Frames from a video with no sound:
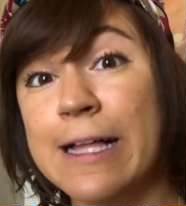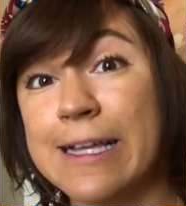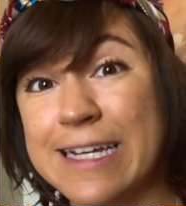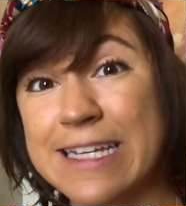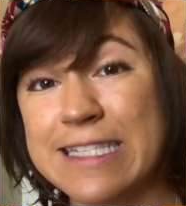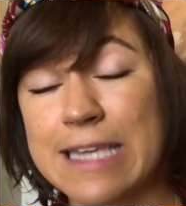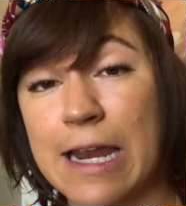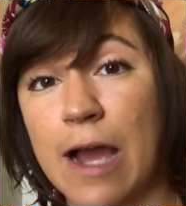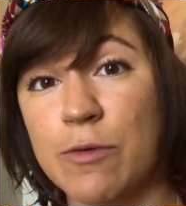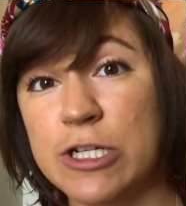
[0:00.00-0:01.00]
like I said,
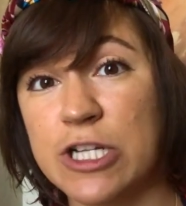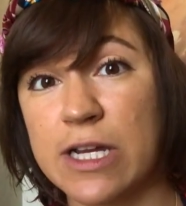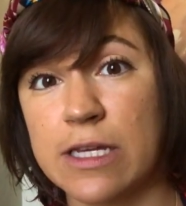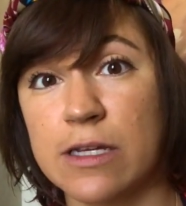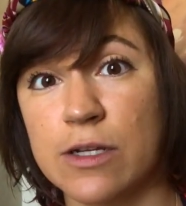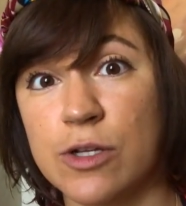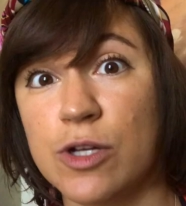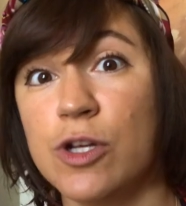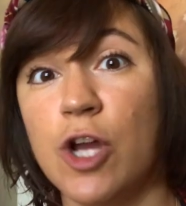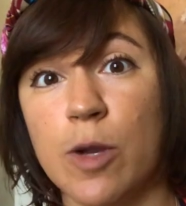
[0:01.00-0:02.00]
I wish I could
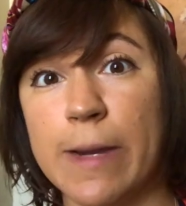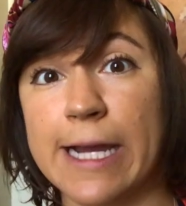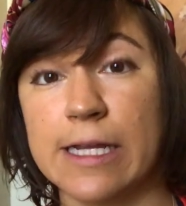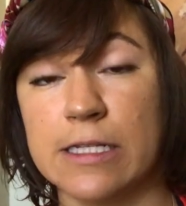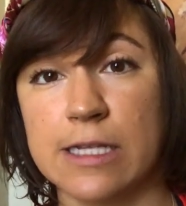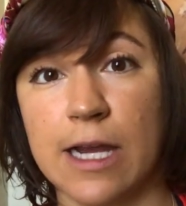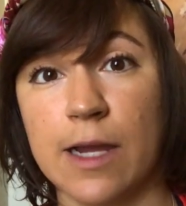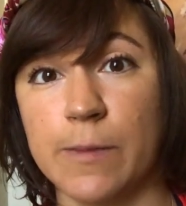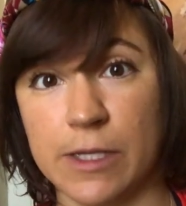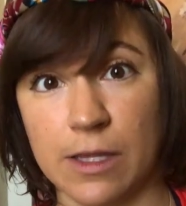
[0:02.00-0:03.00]
go back in
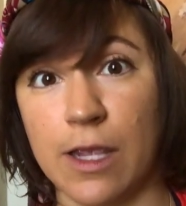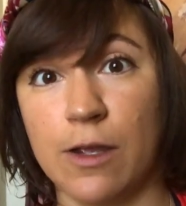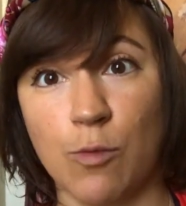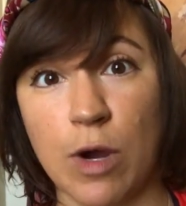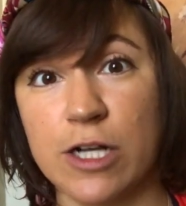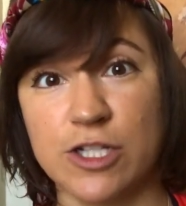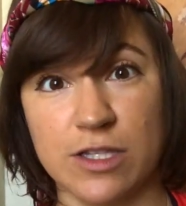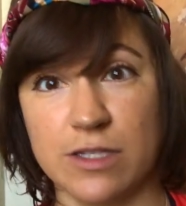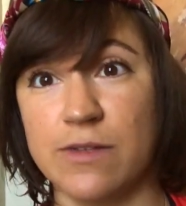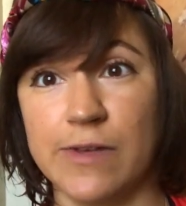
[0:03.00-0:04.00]
time and like watch
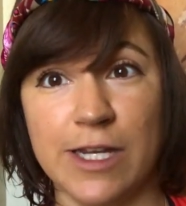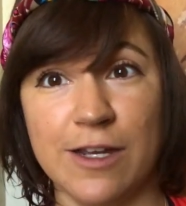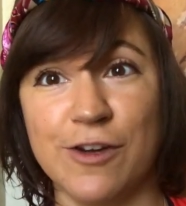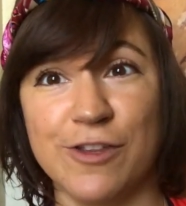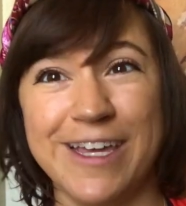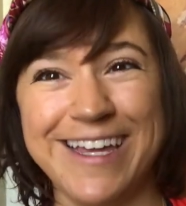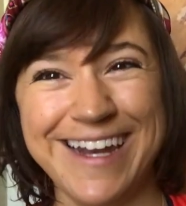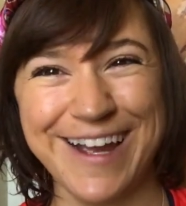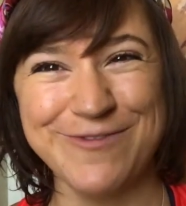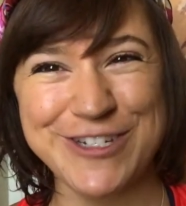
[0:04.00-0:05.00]
this video that
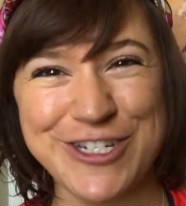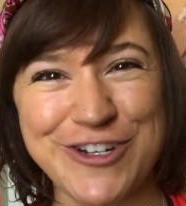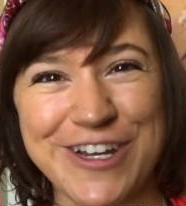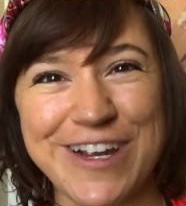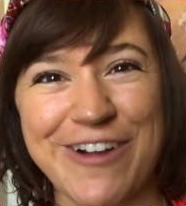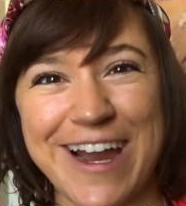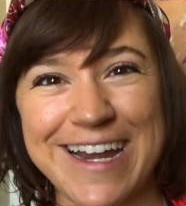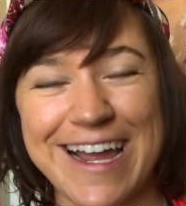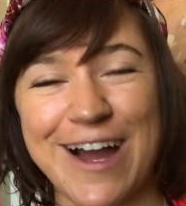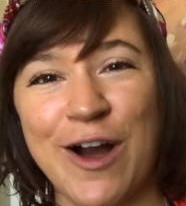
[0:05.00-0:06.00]
I'm shooting right
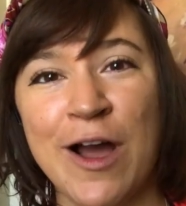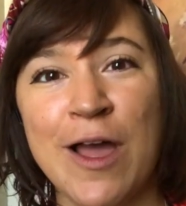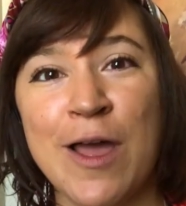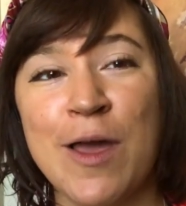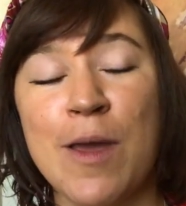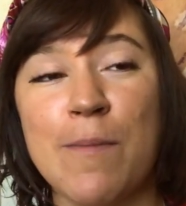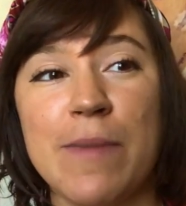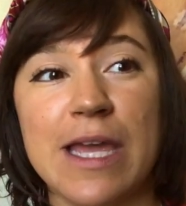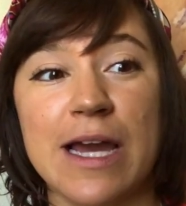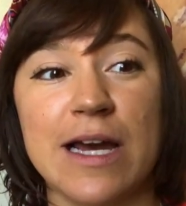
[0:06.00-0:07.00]
now
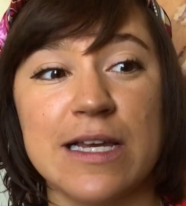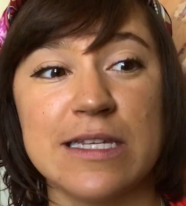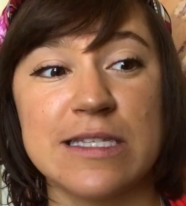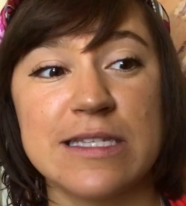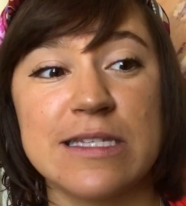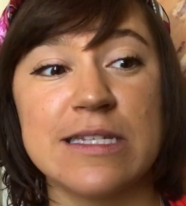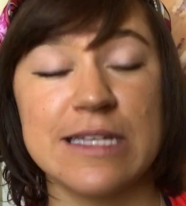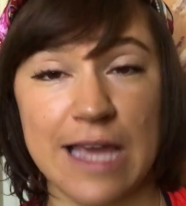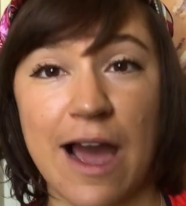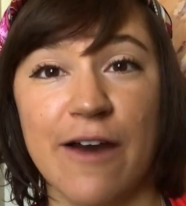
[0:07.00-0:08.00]
because,
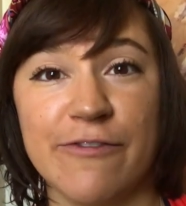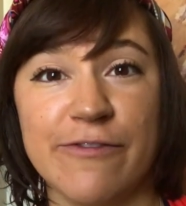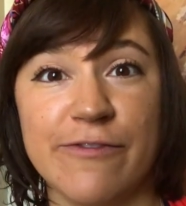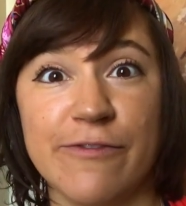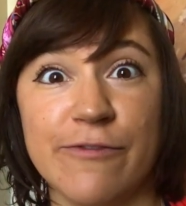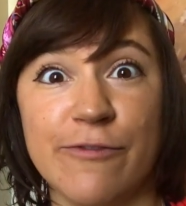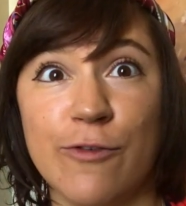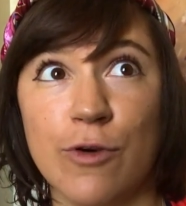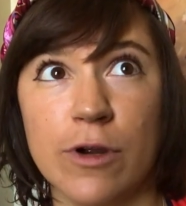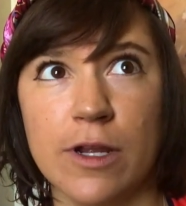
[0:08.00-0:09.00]
yeah,
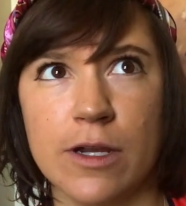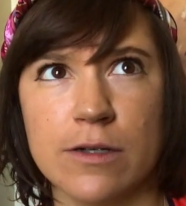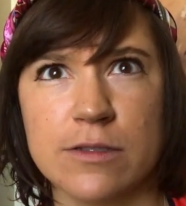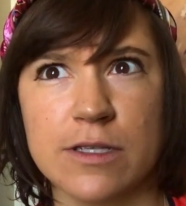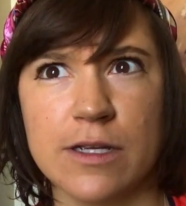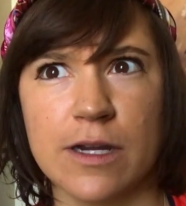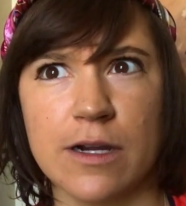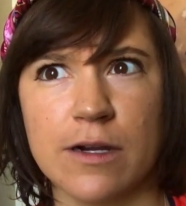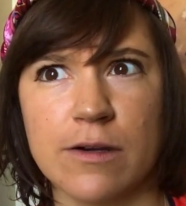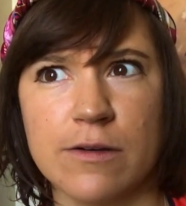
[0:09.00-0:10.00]
four years
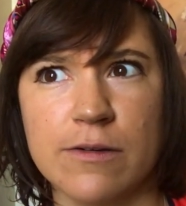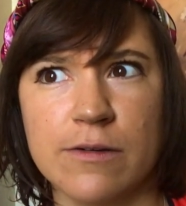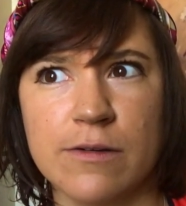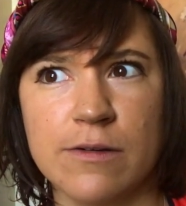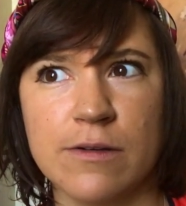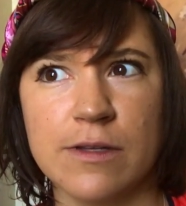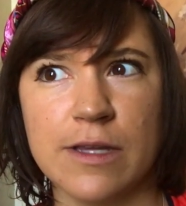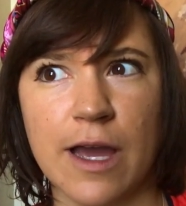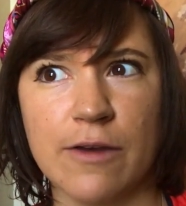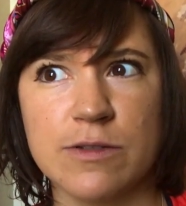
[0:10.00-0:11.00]
ago,
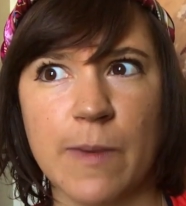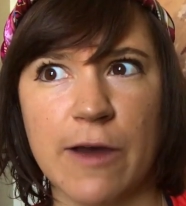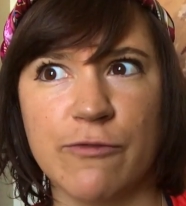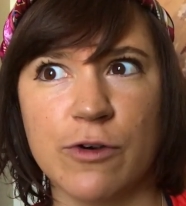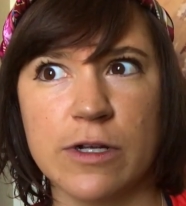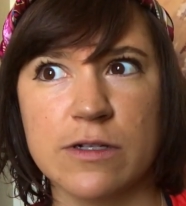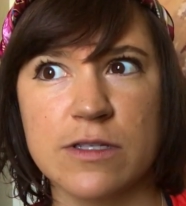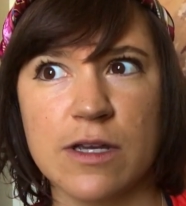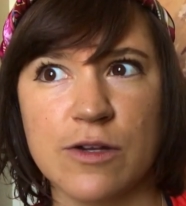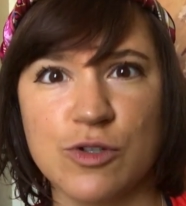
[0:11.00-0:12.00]
yeah, it was about four
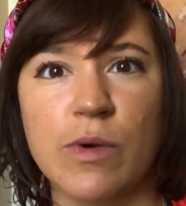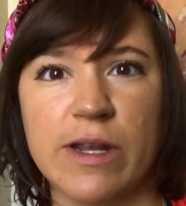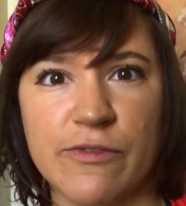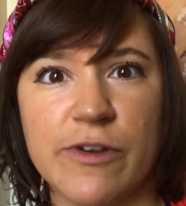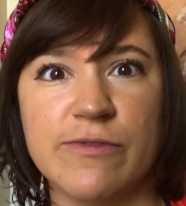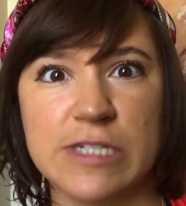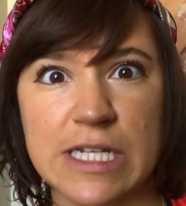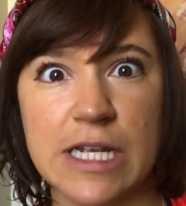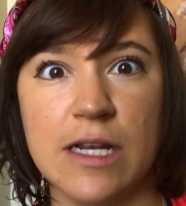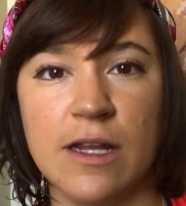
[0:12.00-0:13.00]
years ago,
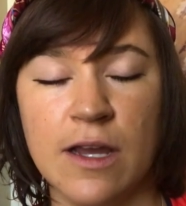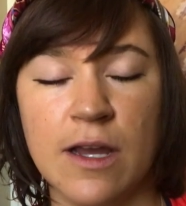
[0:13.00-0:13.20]
2015